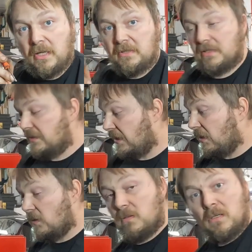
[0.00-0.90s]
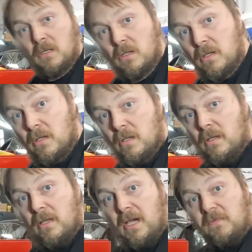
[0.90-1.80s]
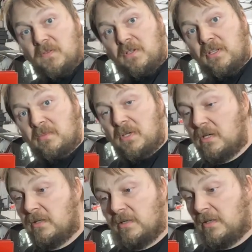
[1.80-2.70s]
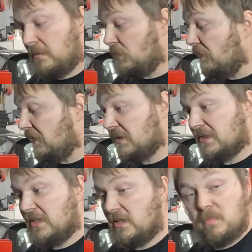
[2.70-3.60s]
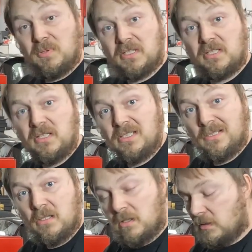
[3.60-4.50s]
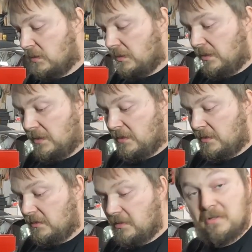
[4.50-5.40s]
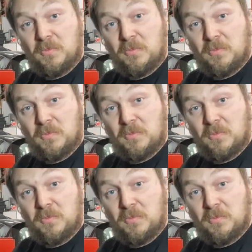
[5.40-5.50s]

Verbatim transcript: And then now, after them uh, moving like that, I plug it in and